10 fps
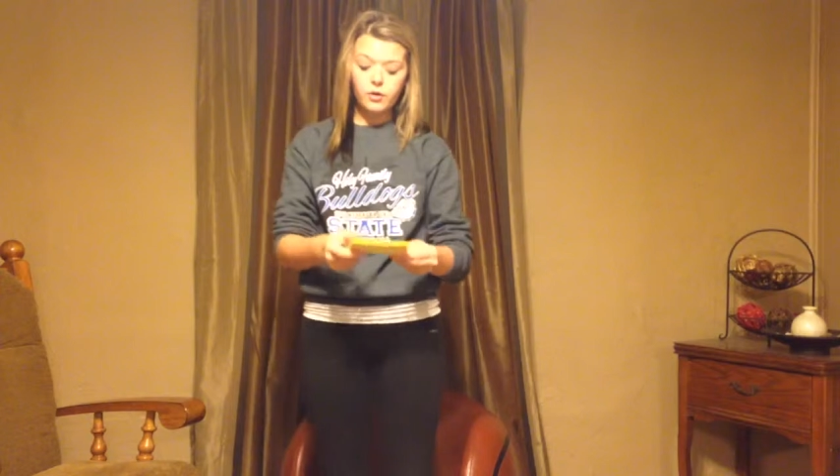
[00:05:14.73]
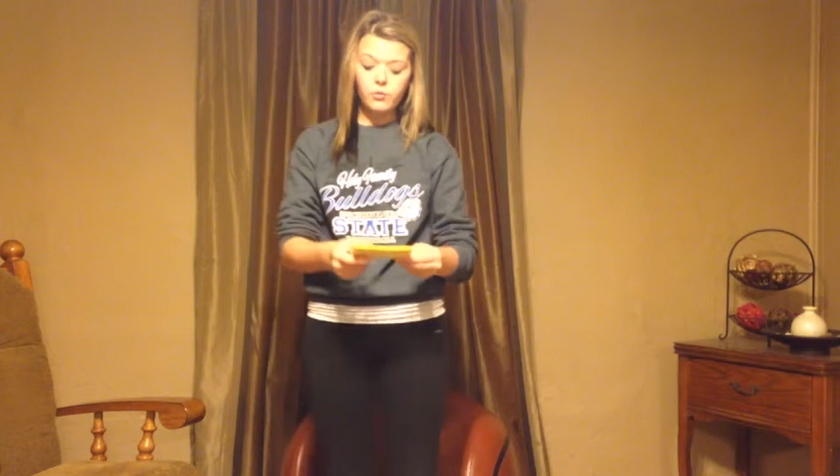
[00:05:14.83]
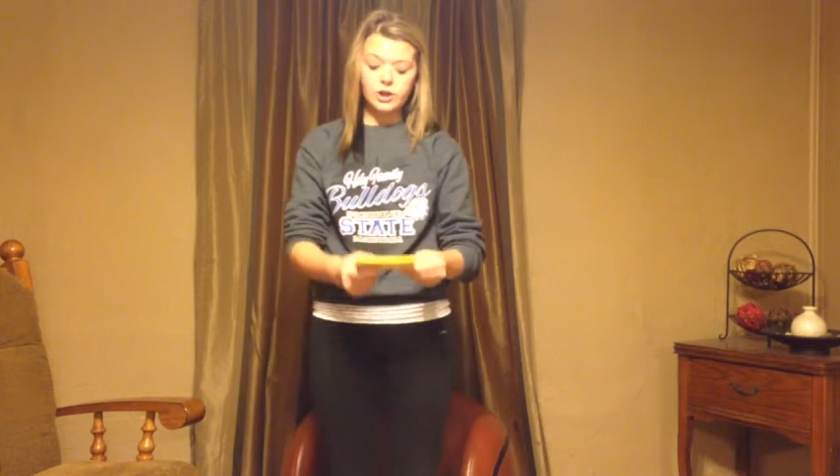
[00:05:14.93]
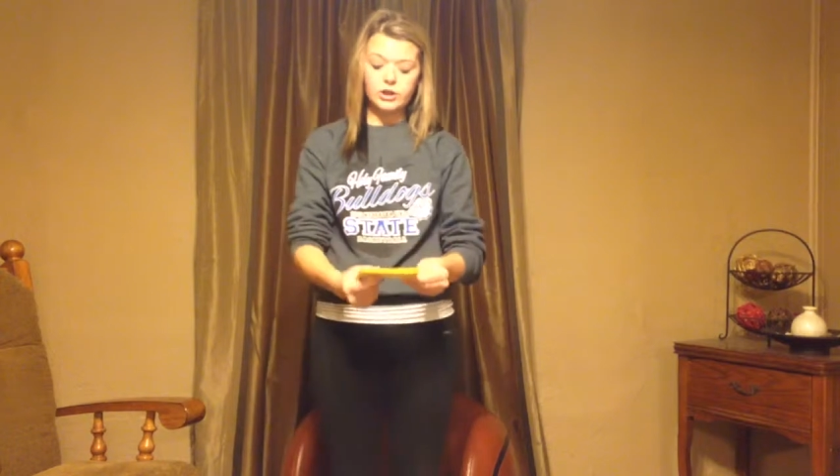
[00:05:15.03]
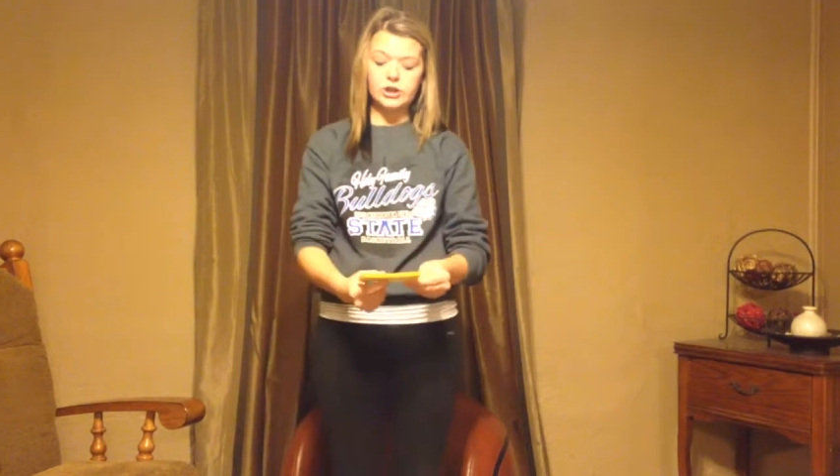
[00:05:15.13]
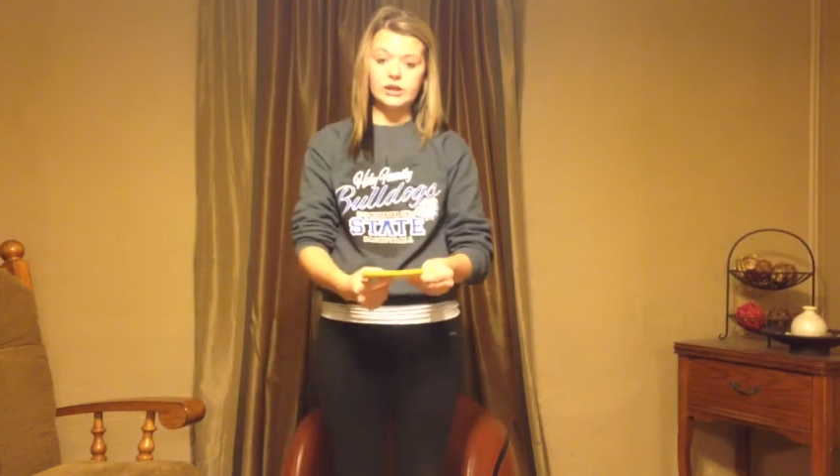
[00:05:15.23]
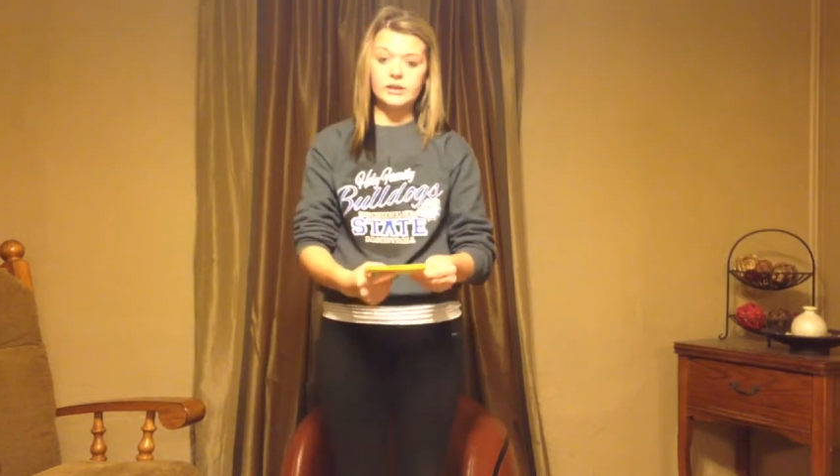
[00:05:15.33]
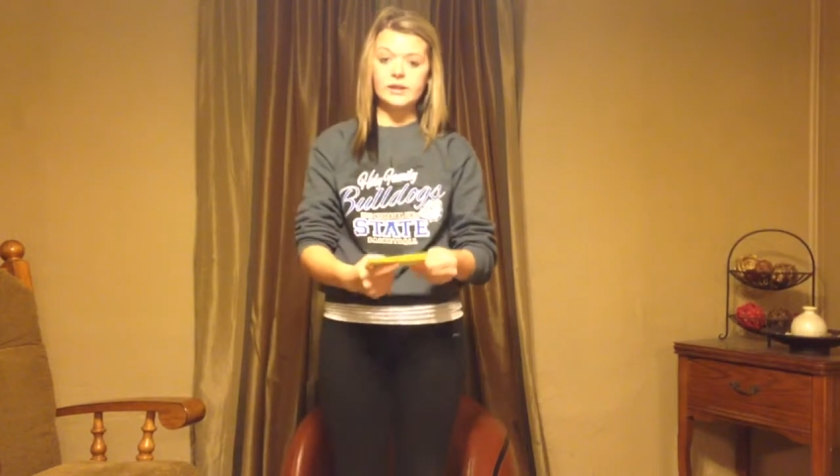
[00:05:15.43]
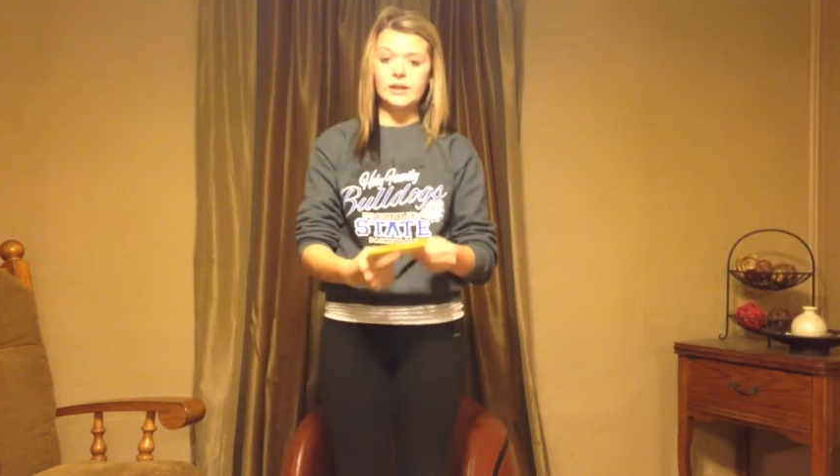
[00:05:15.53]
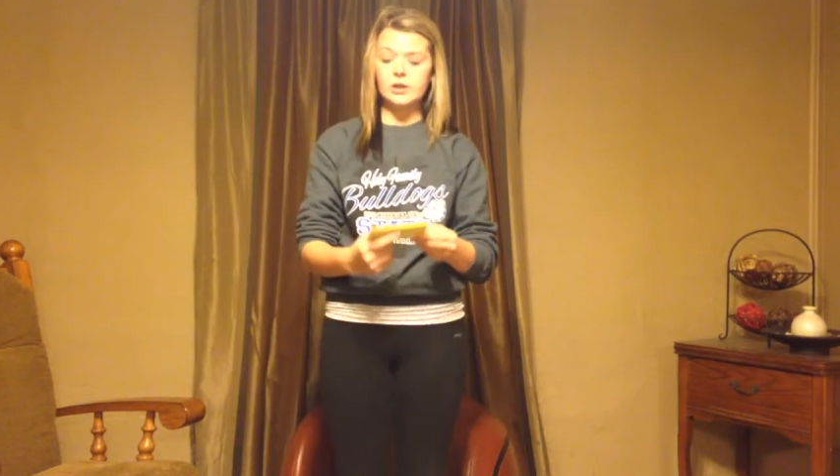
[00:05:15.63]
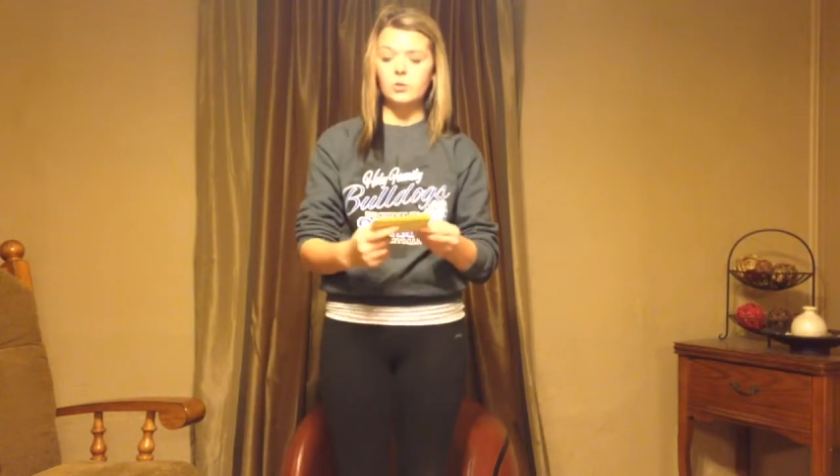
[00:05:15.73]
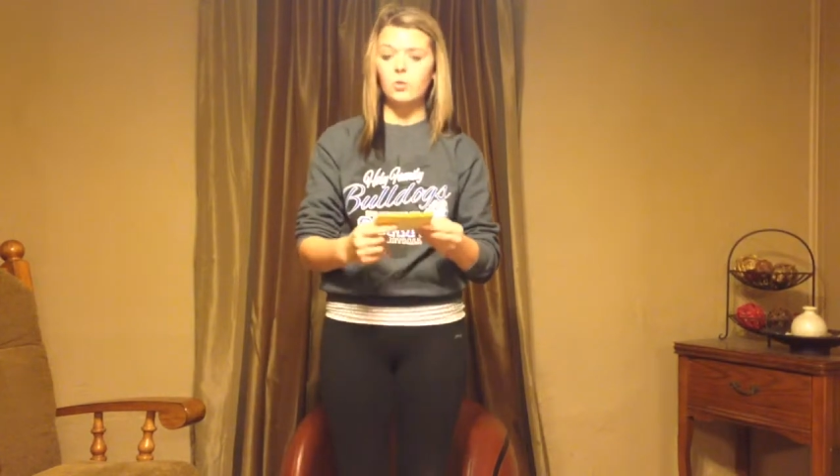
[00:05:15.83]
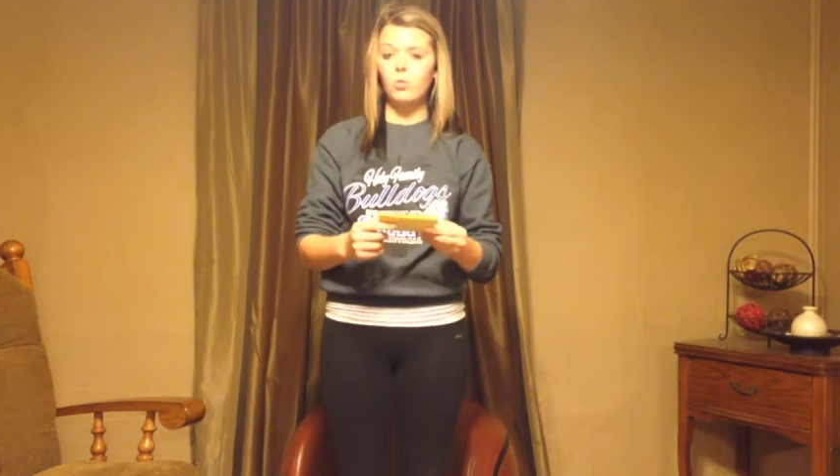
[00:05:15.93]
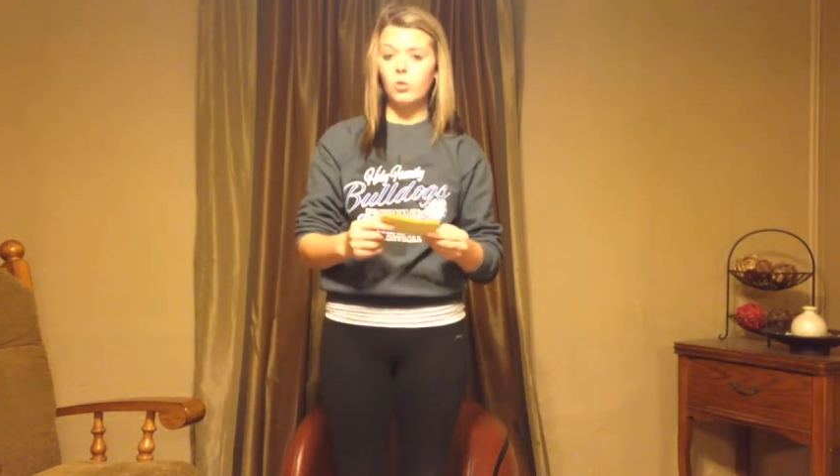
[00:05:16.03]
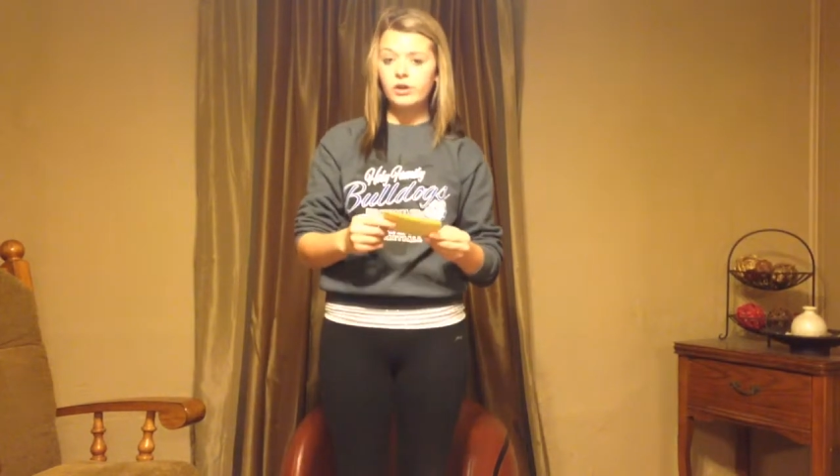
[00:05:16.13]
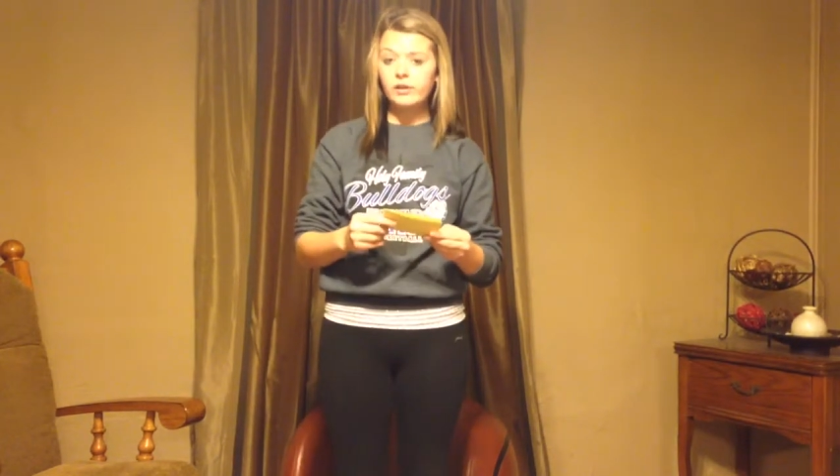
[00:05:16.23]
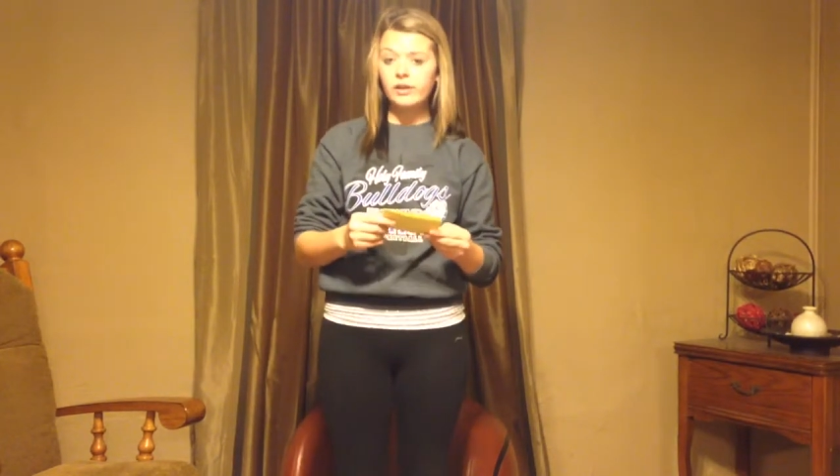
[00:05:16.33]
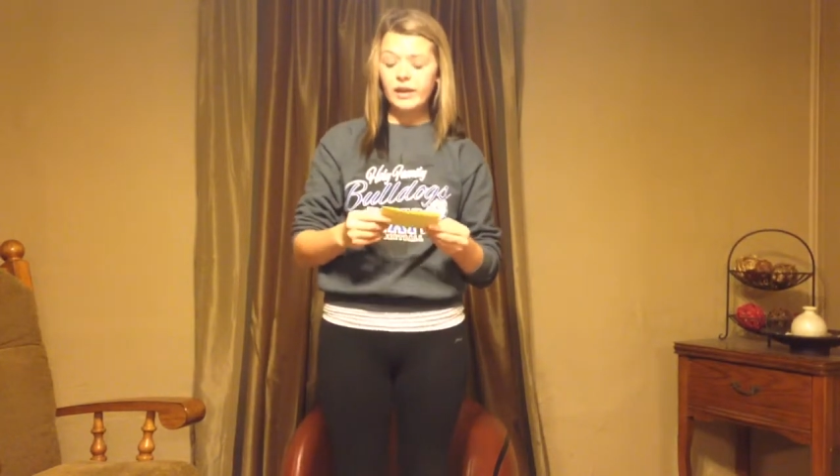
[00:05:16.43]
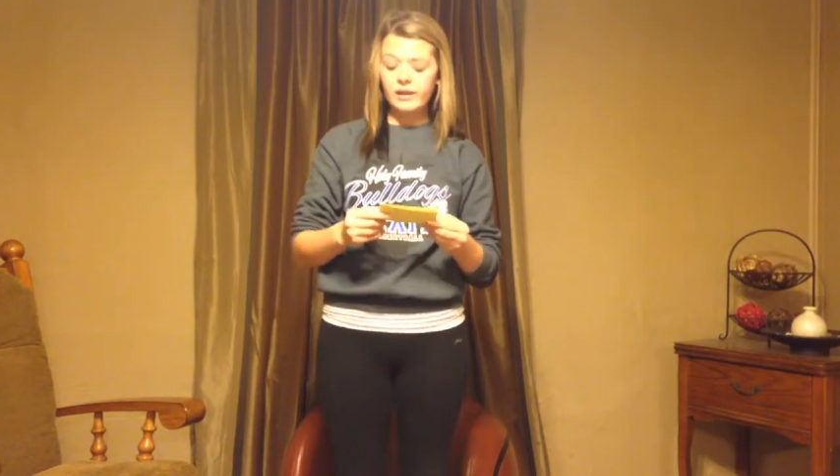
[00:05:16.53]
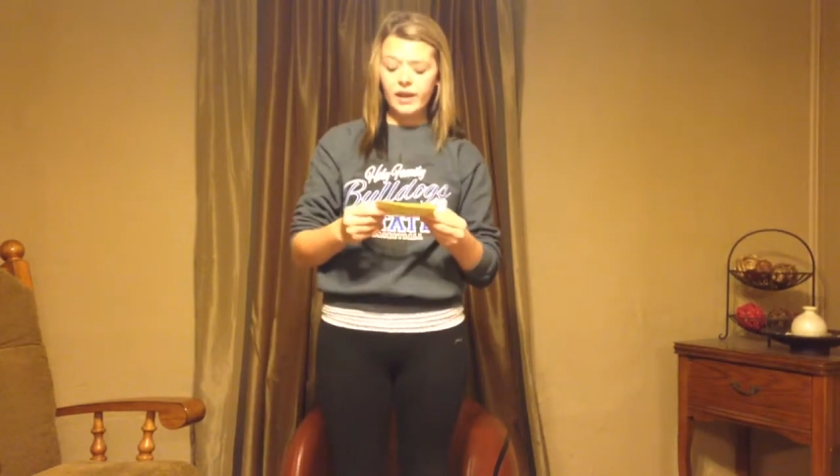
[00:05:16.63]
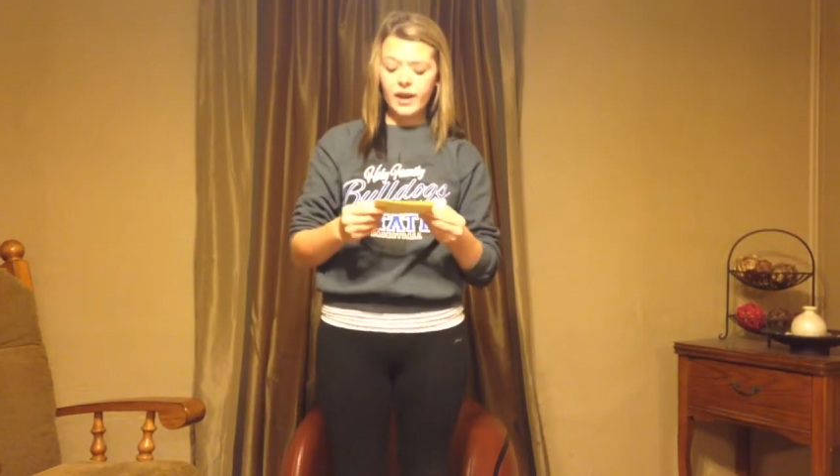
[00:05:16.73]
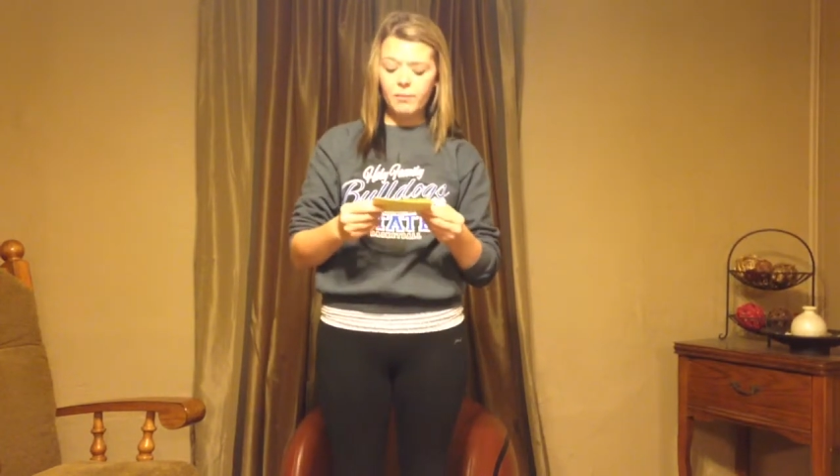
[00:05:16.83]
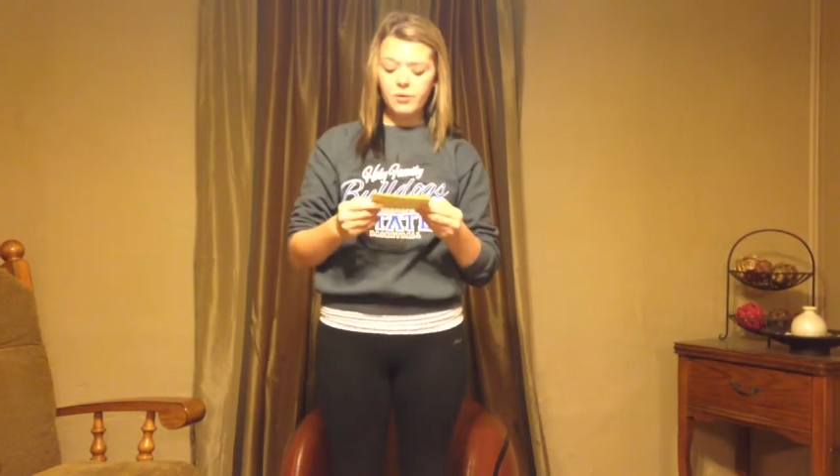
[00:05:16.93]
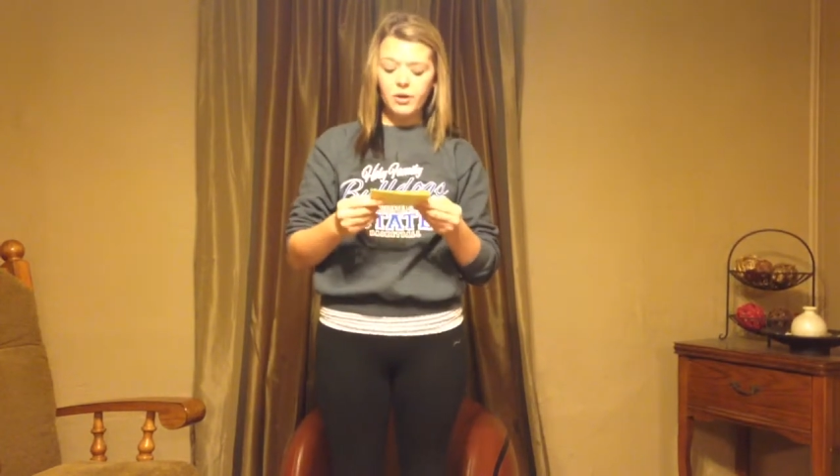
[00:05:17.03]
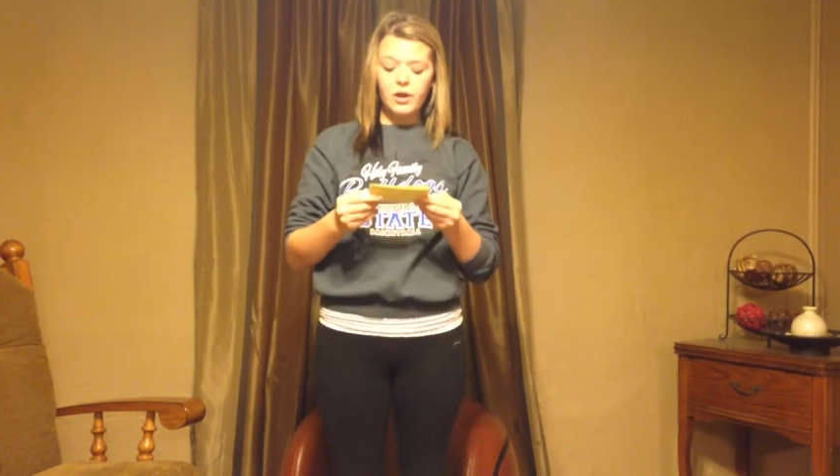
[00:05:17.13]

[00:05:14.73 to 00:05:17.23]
question is, would deleting the app